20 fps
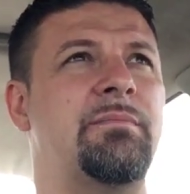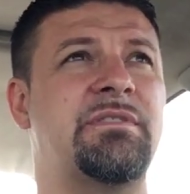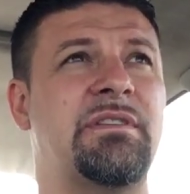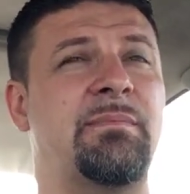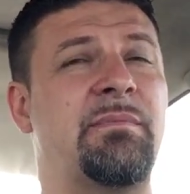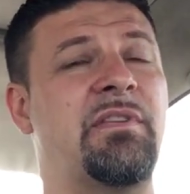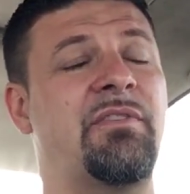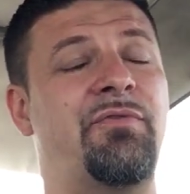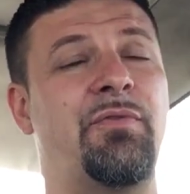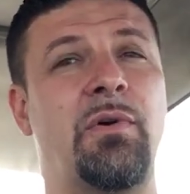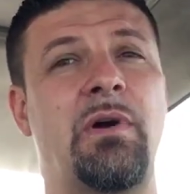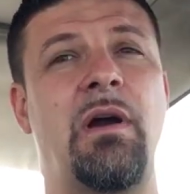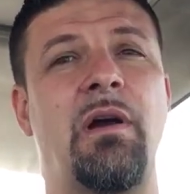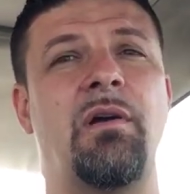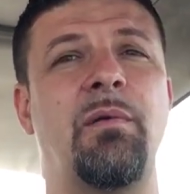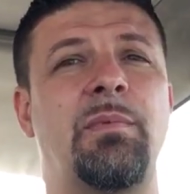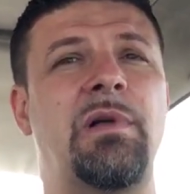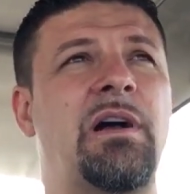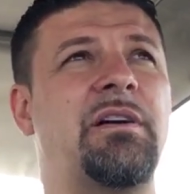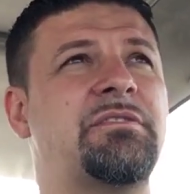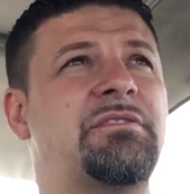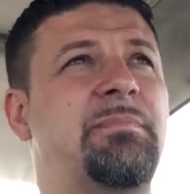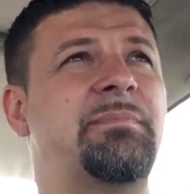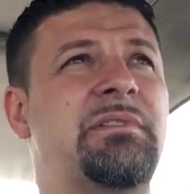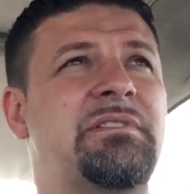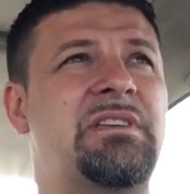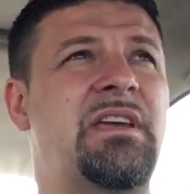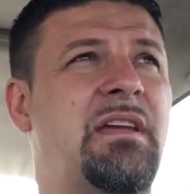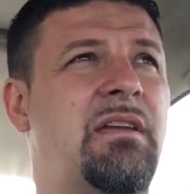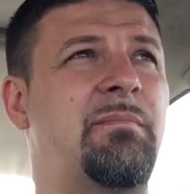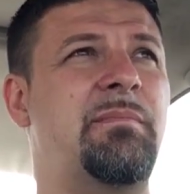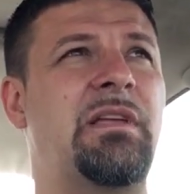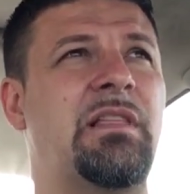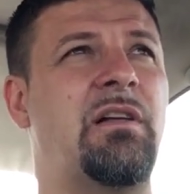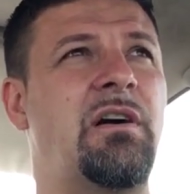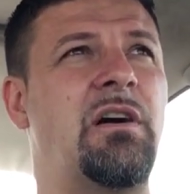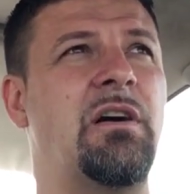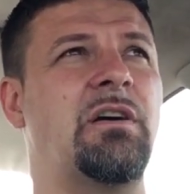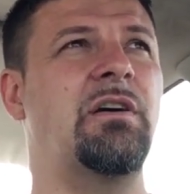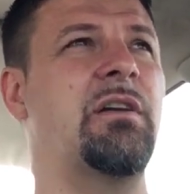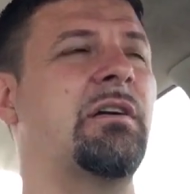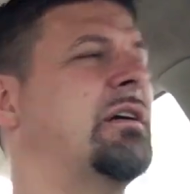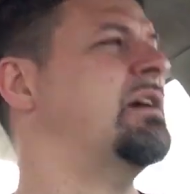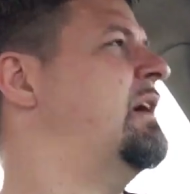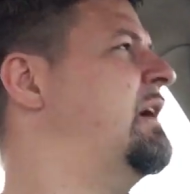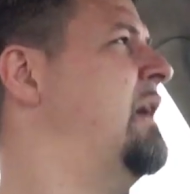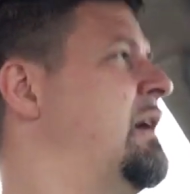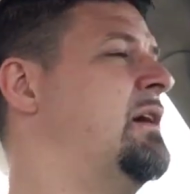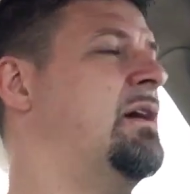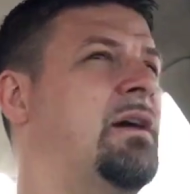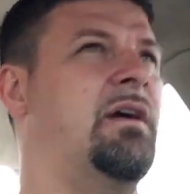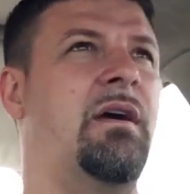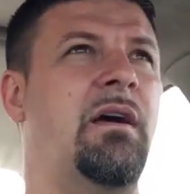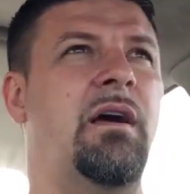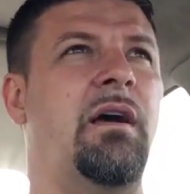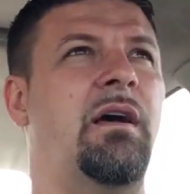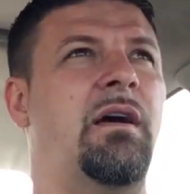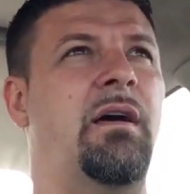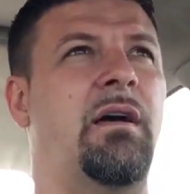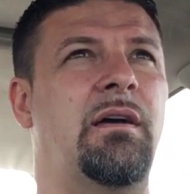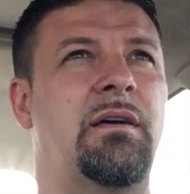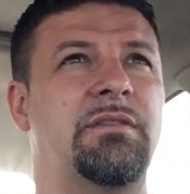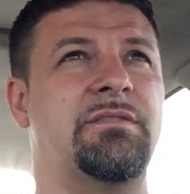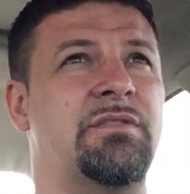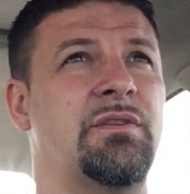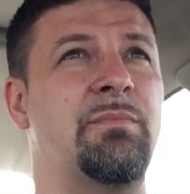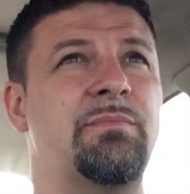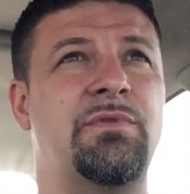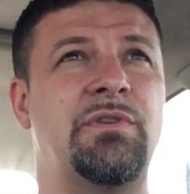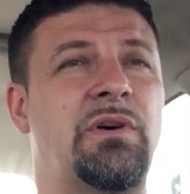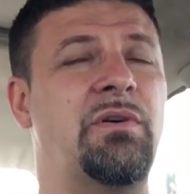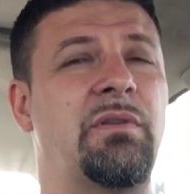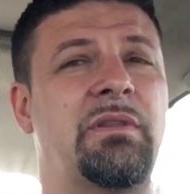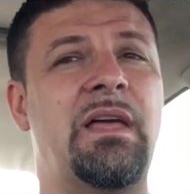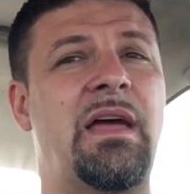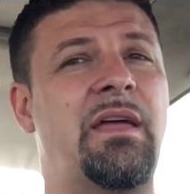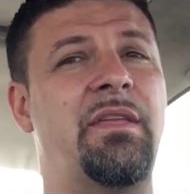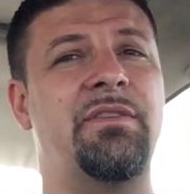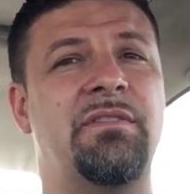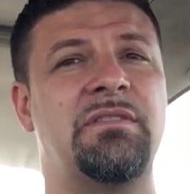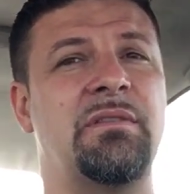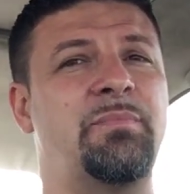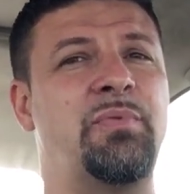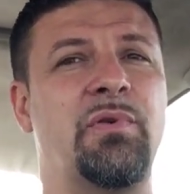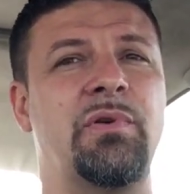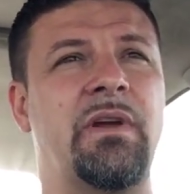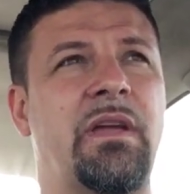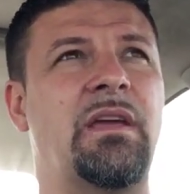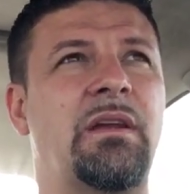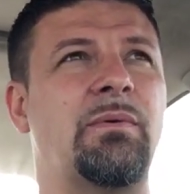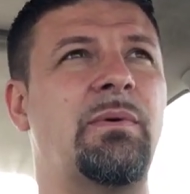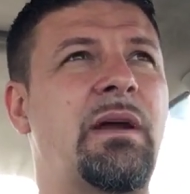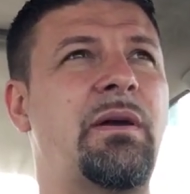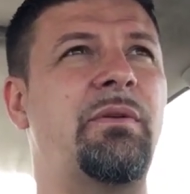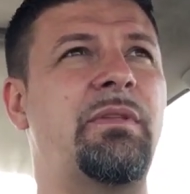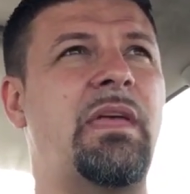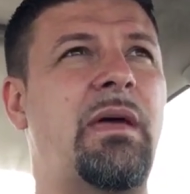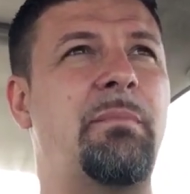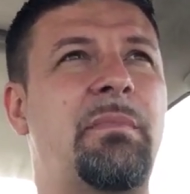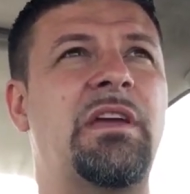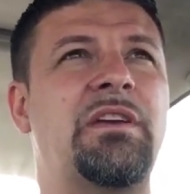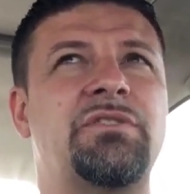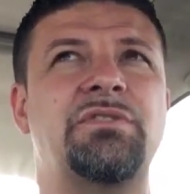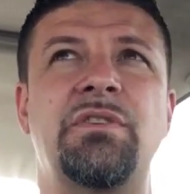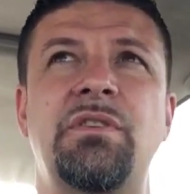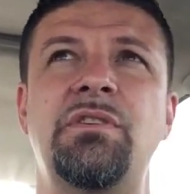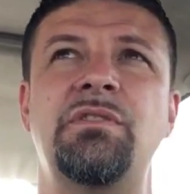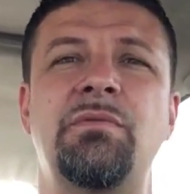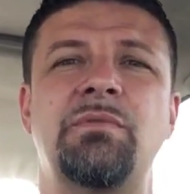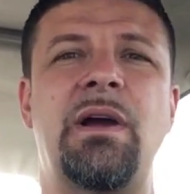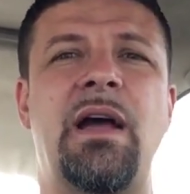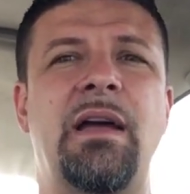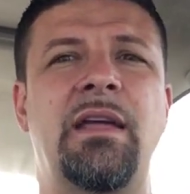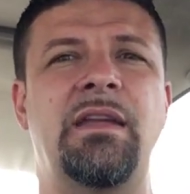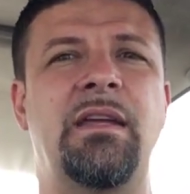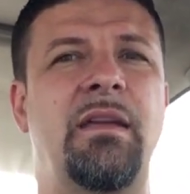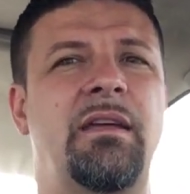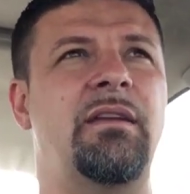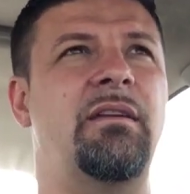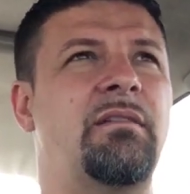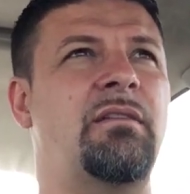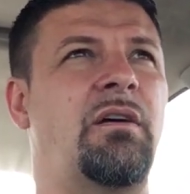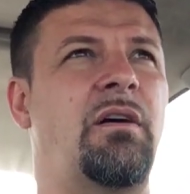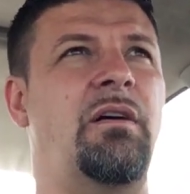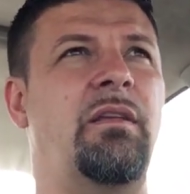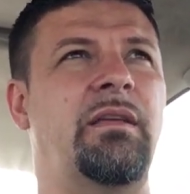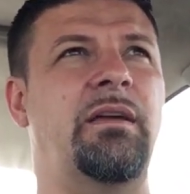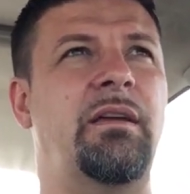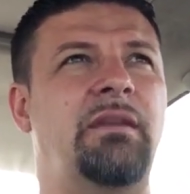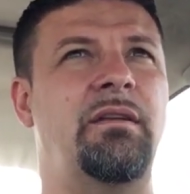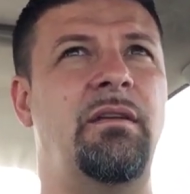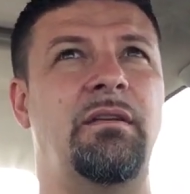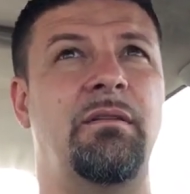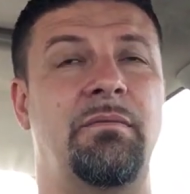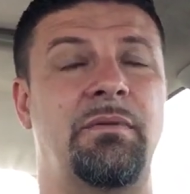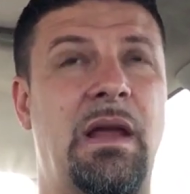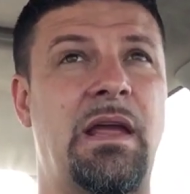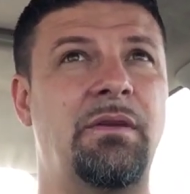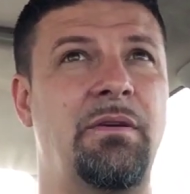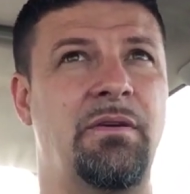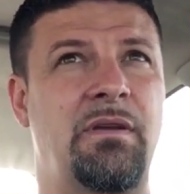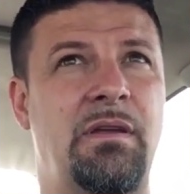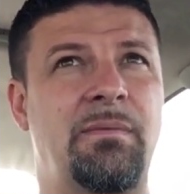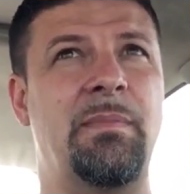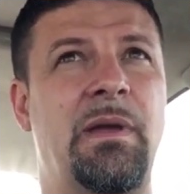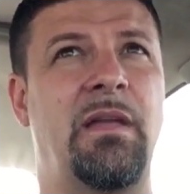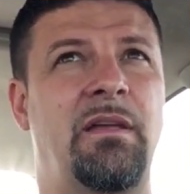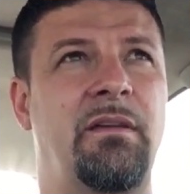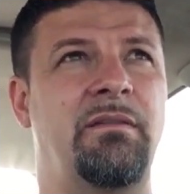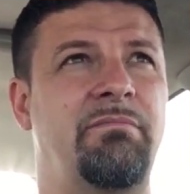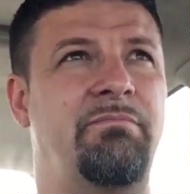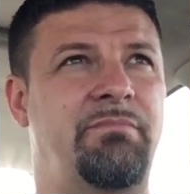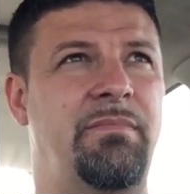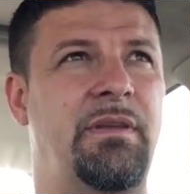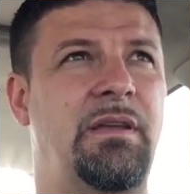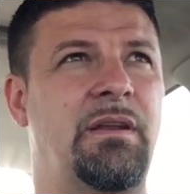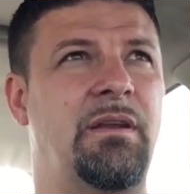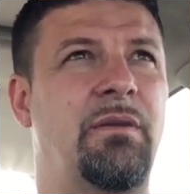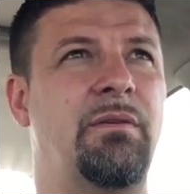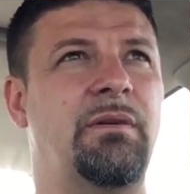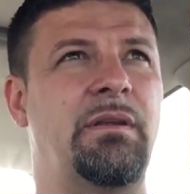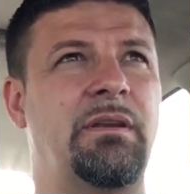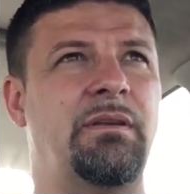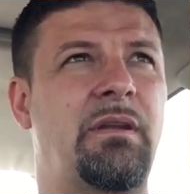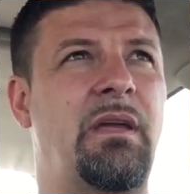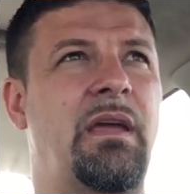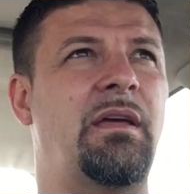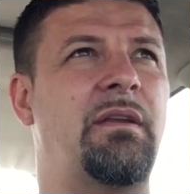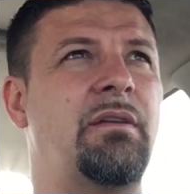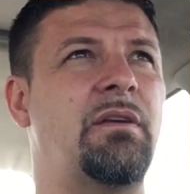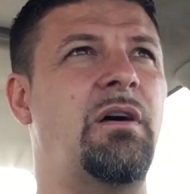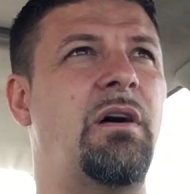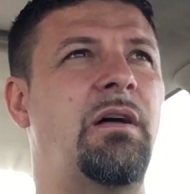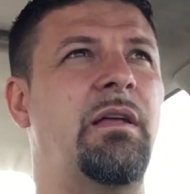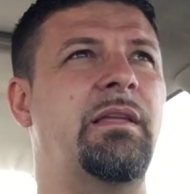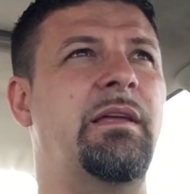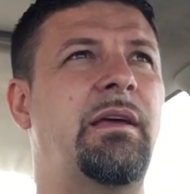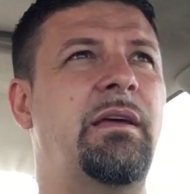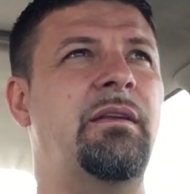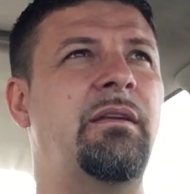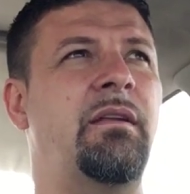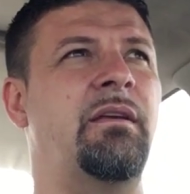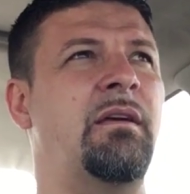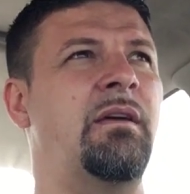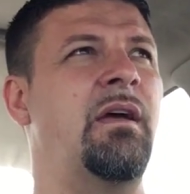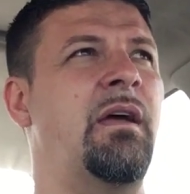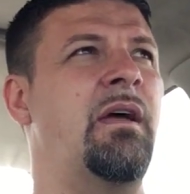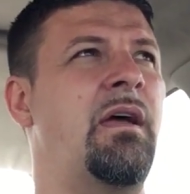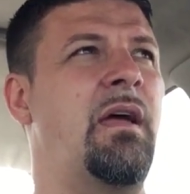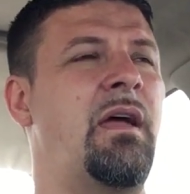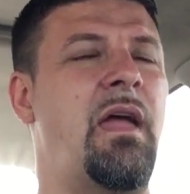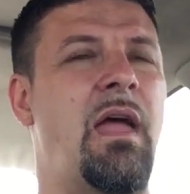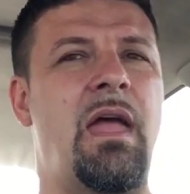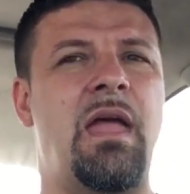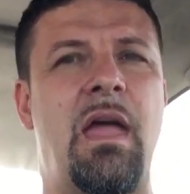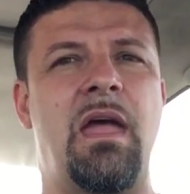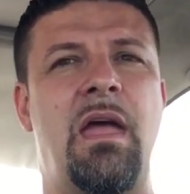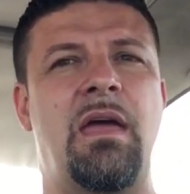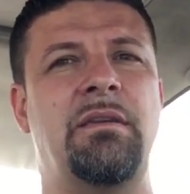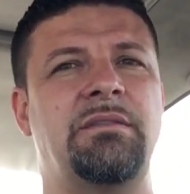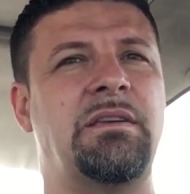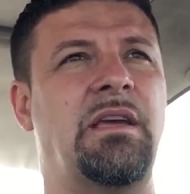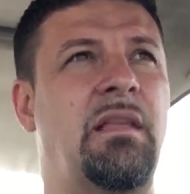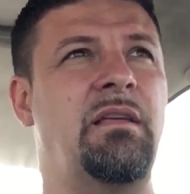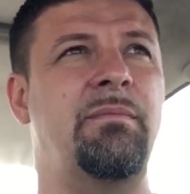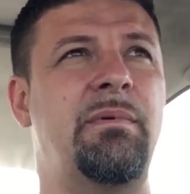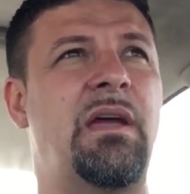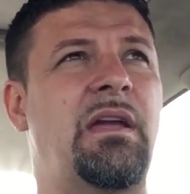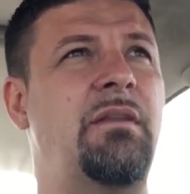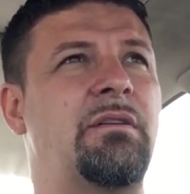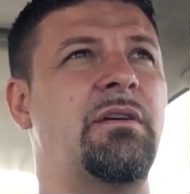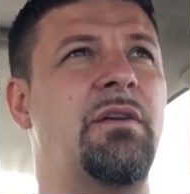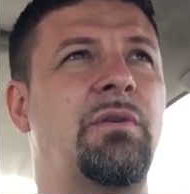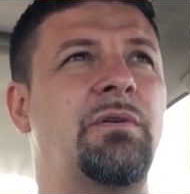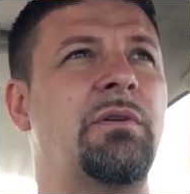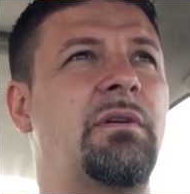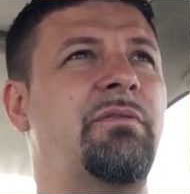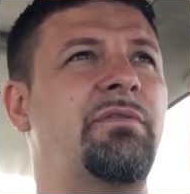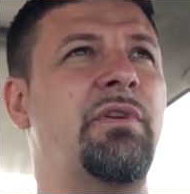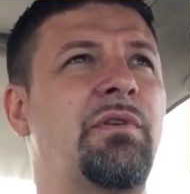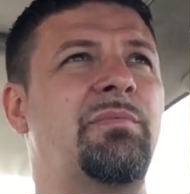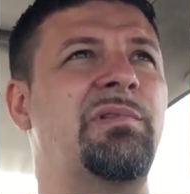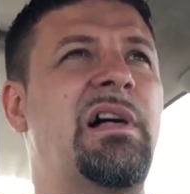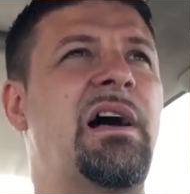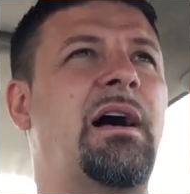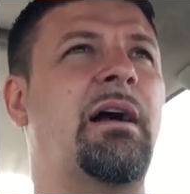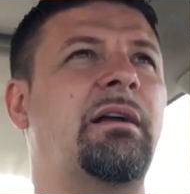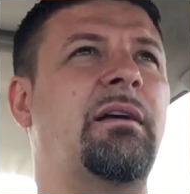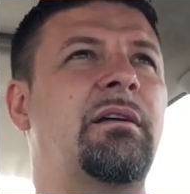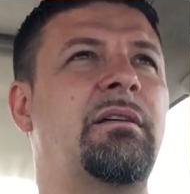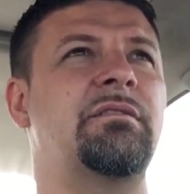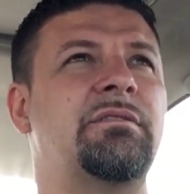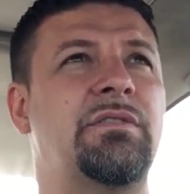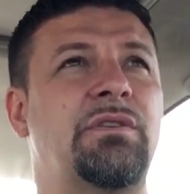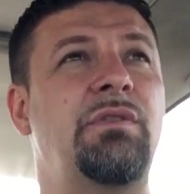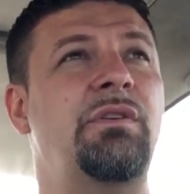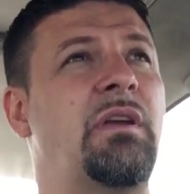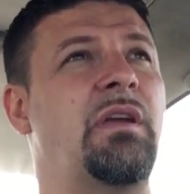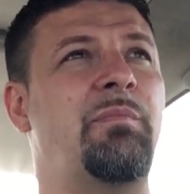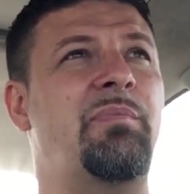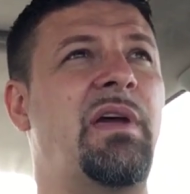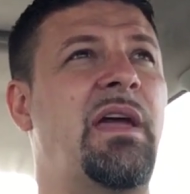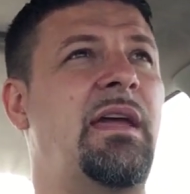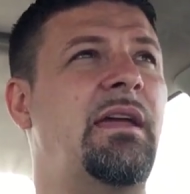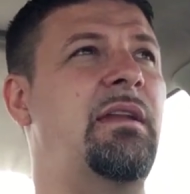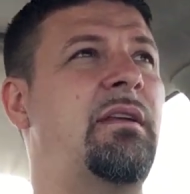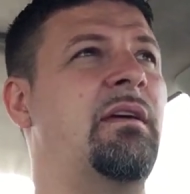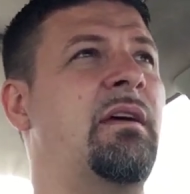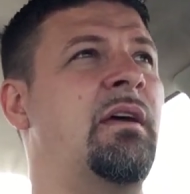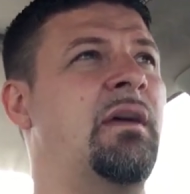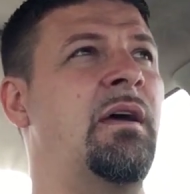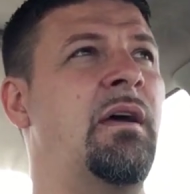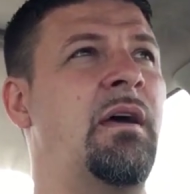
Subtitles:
some of the 4-hour blocks are taking me longer. So don't let support get away with that. Make sure you write your email, and call in and tell them, hey, you're going over your block, so you get paid.